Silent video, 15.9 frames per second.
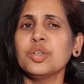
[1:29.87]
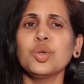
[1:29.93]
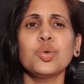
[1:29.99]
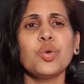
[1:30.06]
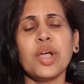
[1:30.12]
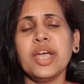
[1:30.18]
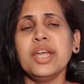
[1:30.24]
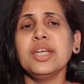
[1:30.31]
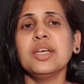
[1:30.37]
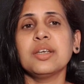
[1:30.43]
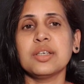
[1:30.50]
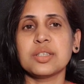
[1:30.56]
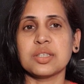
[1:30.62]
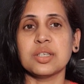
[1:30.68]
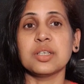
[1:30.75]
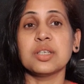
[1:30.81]
due to any
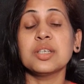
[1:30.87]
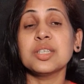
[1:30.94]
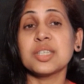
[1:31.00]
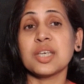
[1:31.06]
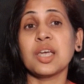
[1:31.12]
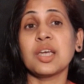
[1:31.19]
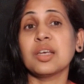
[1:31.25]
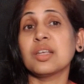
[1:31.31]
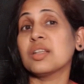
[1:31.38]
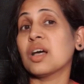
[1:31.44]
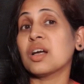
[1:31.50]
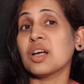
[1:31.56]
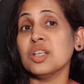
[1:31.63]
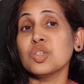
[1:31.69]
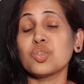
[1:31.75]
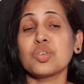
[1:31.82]
reason, say the
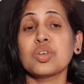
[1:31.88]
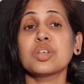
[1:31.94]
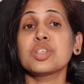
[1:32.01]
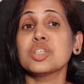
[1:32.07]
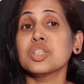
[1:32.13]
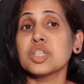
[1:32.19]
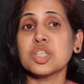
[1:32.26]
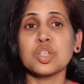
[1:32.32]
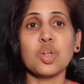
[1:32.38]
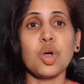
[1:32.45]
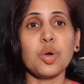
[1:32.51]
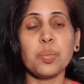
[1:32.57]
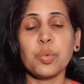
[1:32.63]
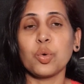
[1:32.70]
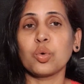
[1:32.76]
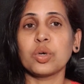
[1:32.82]
construction is
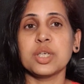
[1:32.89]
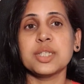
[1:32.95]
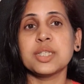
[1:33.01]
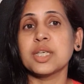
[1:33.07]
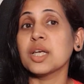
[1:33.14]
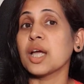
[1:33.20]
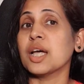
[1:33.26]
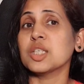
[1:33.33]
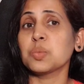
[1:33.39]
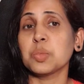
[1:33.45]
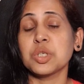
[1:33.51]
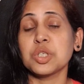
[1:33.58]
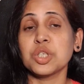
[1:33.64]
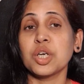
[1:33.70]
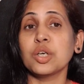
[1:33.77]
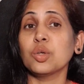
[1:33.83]
not progressing as per
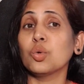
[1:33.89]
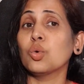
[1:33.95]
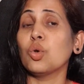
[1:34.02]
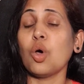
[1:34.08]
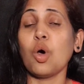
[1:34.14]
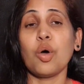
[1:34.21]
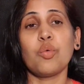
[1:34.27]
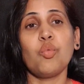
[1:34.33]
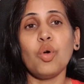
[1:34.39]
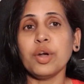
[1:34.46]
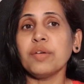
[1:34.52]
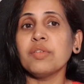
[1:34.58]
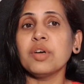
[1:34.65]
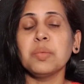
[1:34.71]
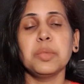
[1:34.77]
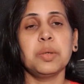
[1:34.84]
schedule or
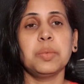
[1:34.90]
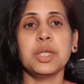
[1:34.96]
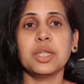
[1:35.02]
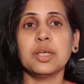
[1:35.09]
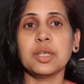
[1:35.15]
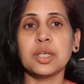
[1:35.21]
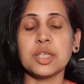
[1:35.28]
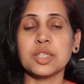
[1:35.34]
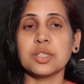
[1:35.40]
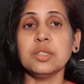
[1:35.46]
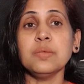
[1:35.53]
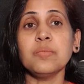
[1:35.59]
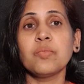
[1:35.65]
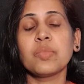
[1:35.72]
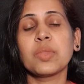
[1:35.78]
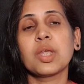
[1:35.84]
whatever may be the reason,